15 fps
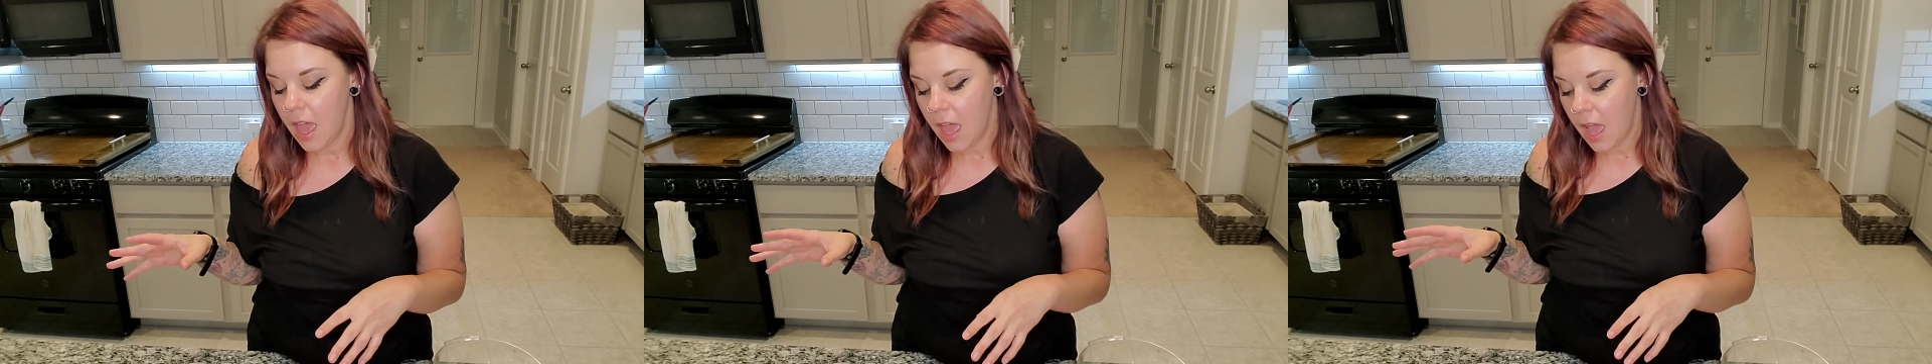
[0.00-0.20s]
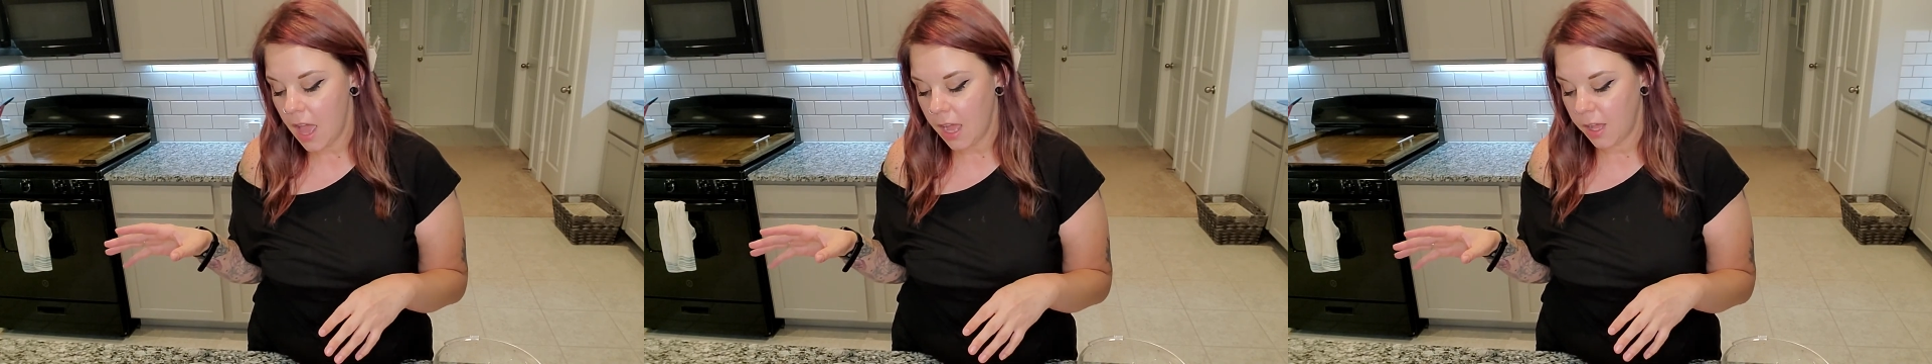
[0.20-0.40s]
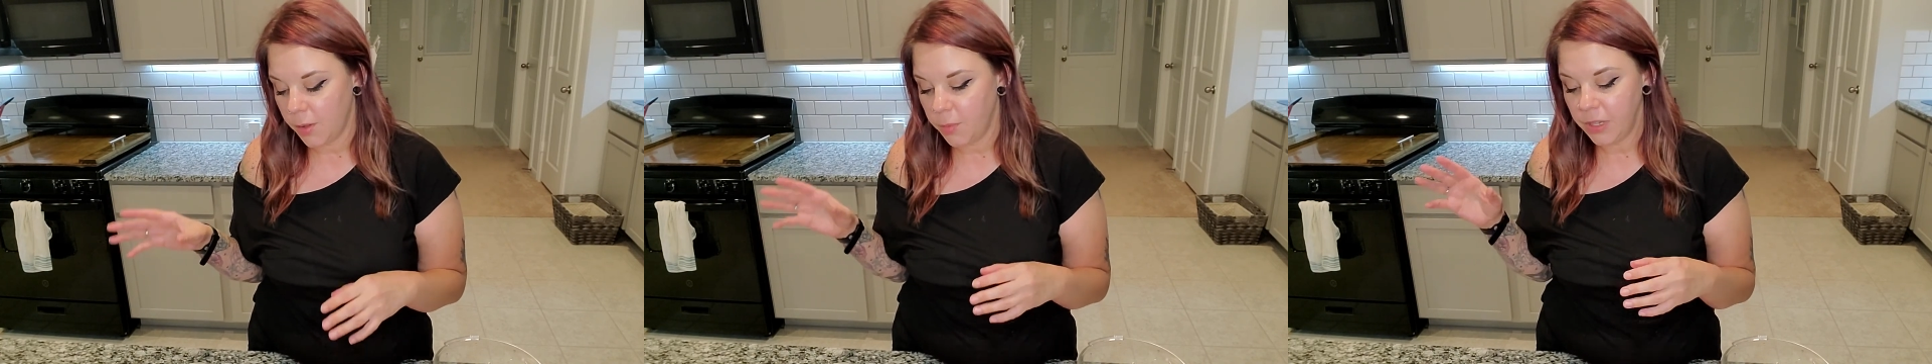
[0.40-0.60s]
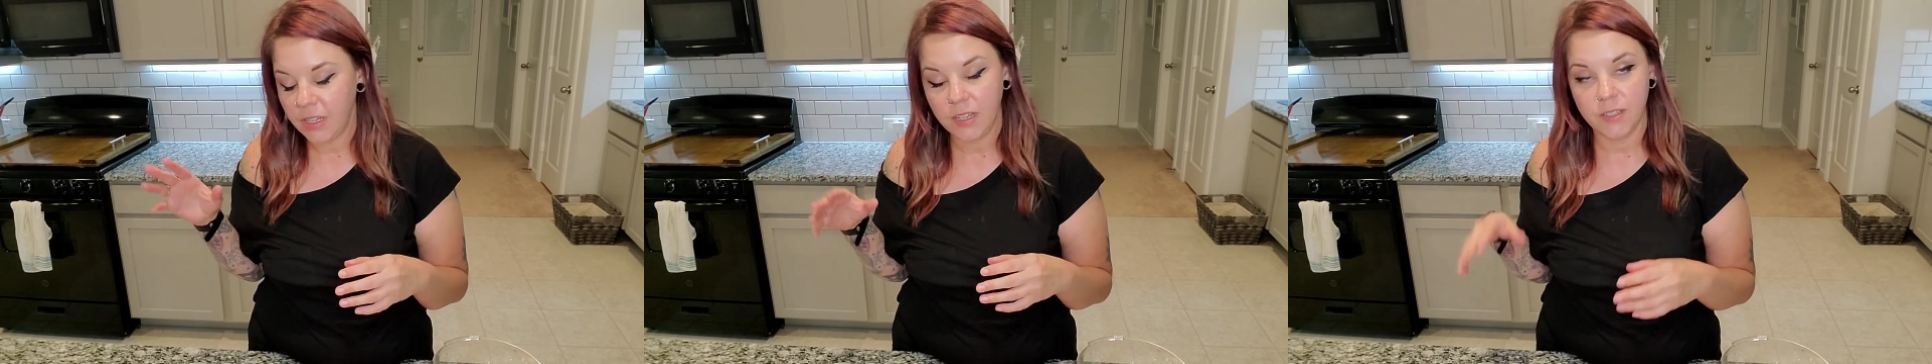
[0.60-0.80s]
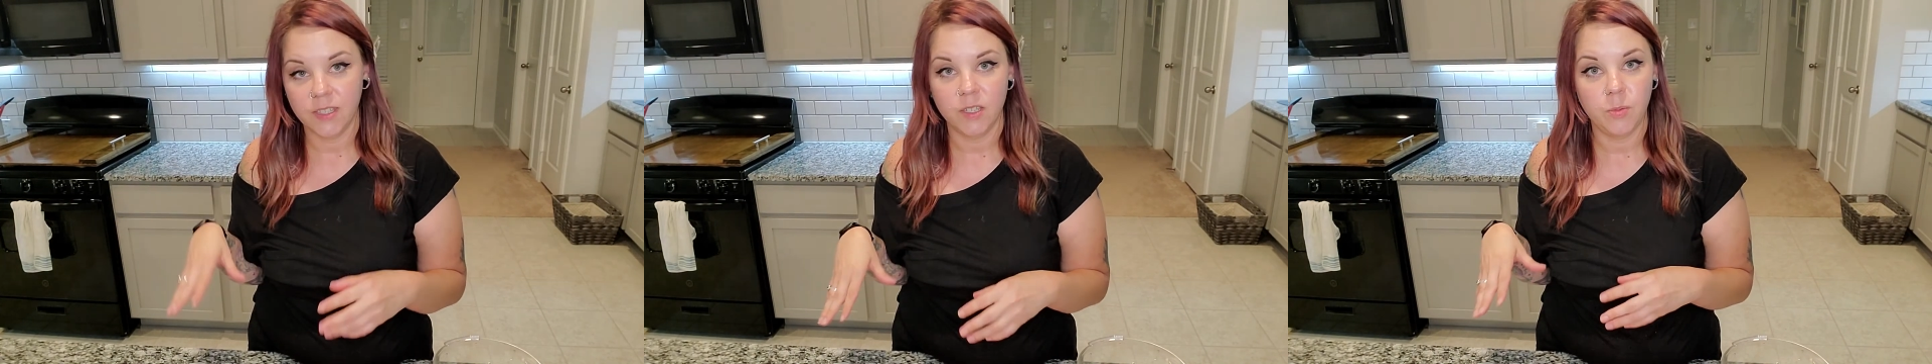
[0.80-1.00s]
It
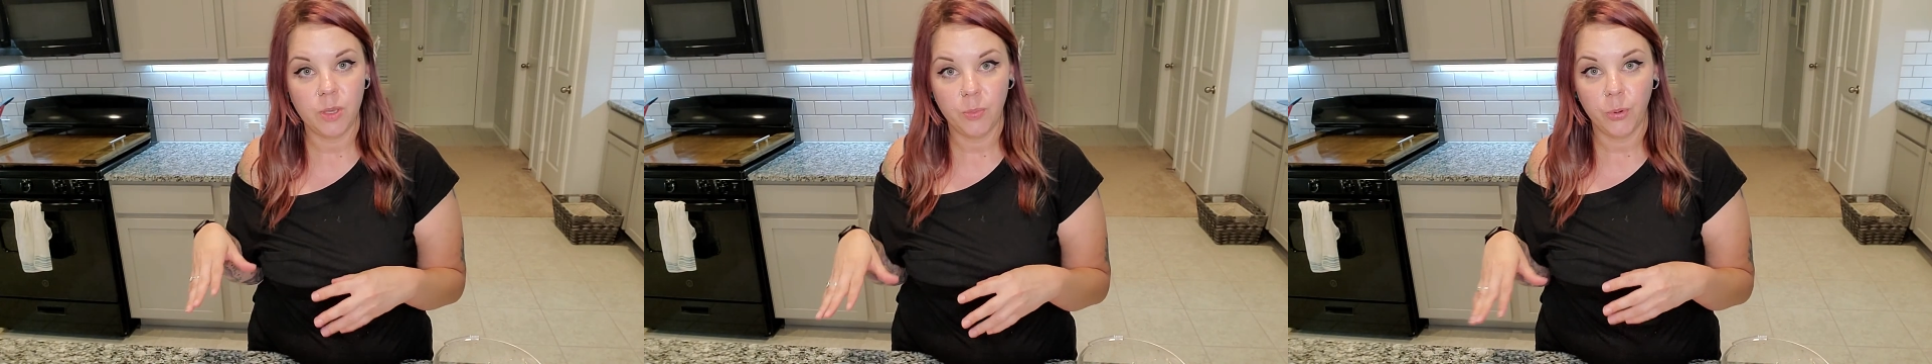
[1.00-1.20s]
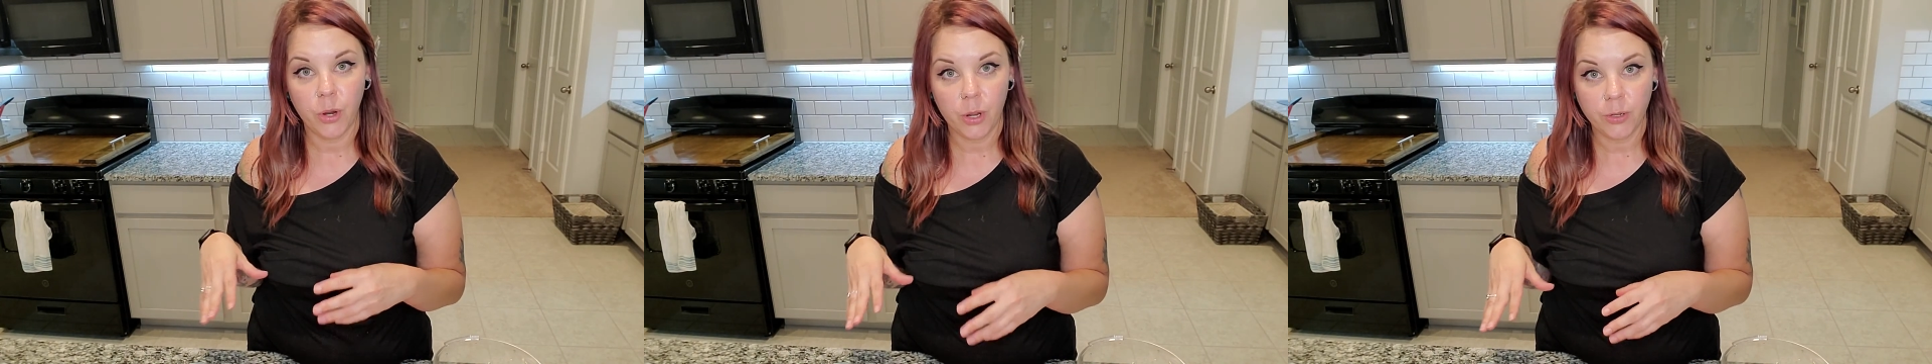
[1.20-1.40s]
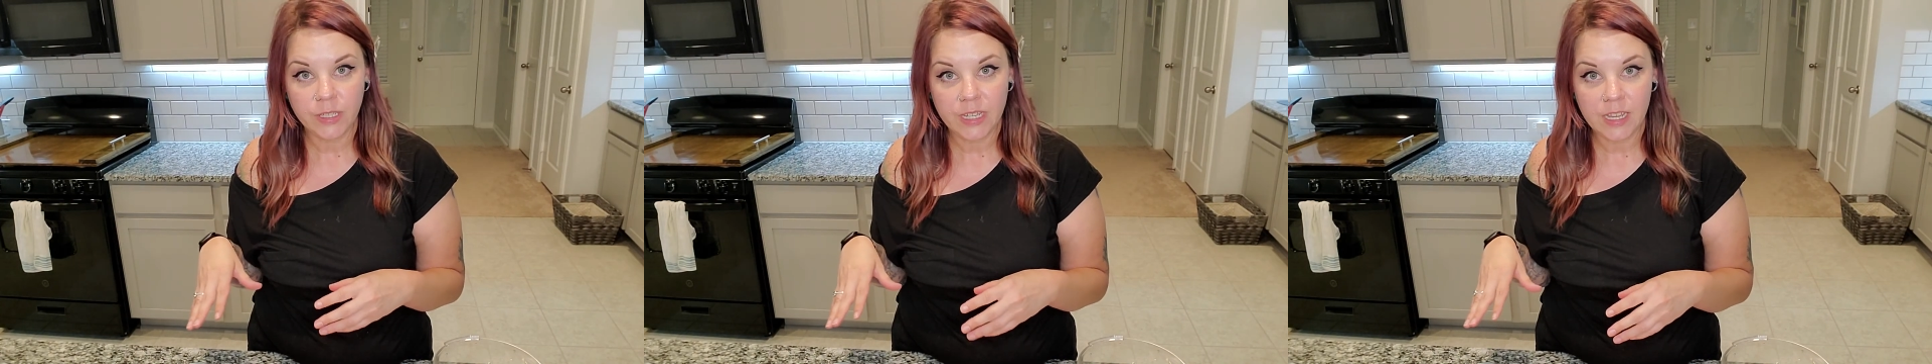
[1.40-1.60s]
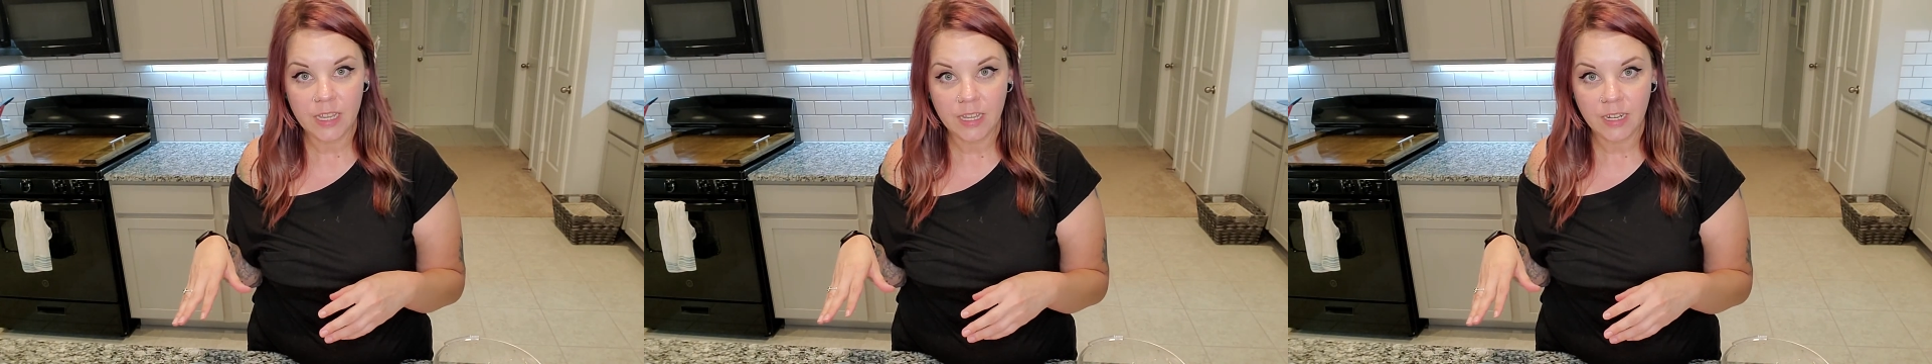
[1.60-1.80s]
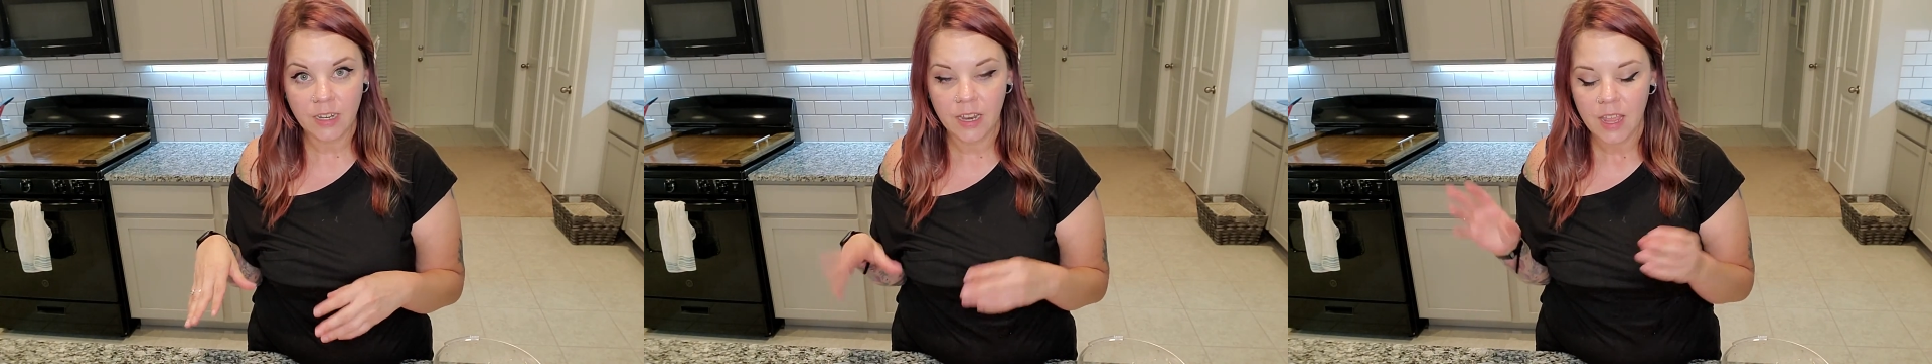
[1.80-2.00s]
needs to be
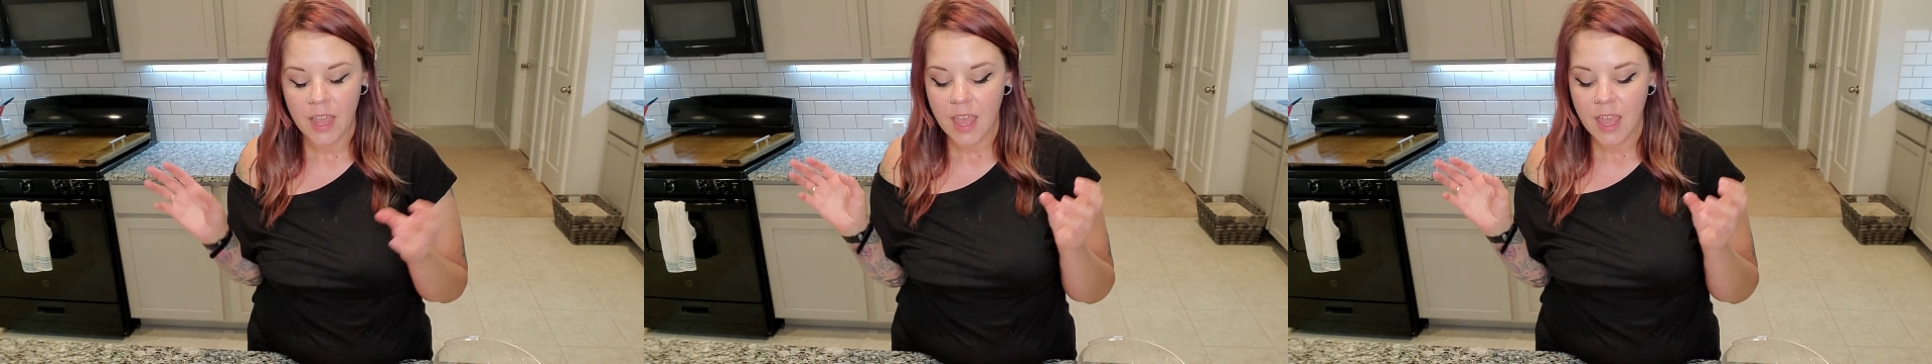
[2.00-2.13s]
protein,